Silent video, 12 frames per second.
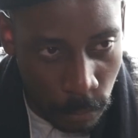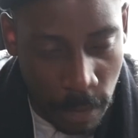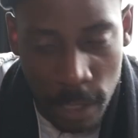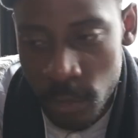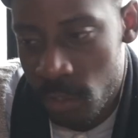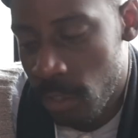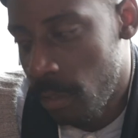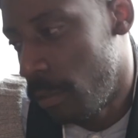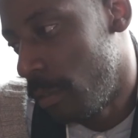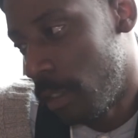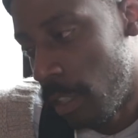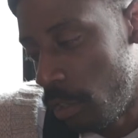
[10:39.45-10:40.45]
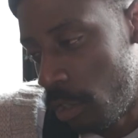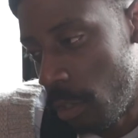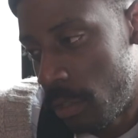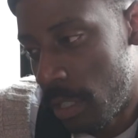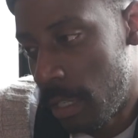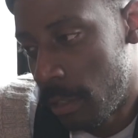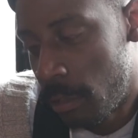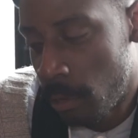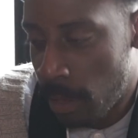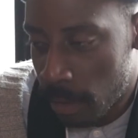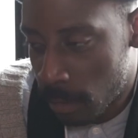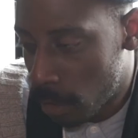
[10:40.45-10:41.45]
around you that shoots it, so
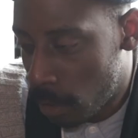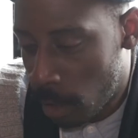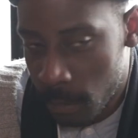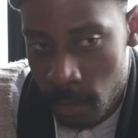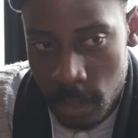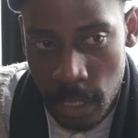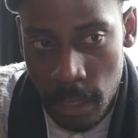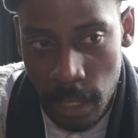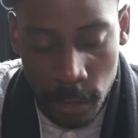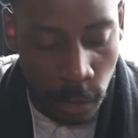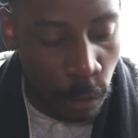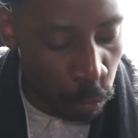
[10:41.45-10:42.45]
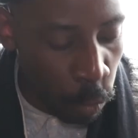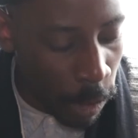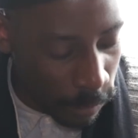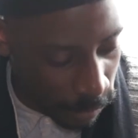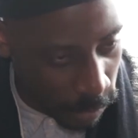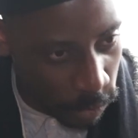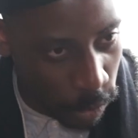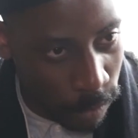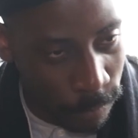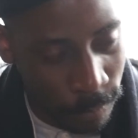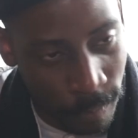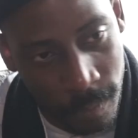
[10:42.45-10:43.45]
like kind of okay, like go right to the
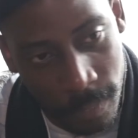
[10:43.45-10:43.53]
top.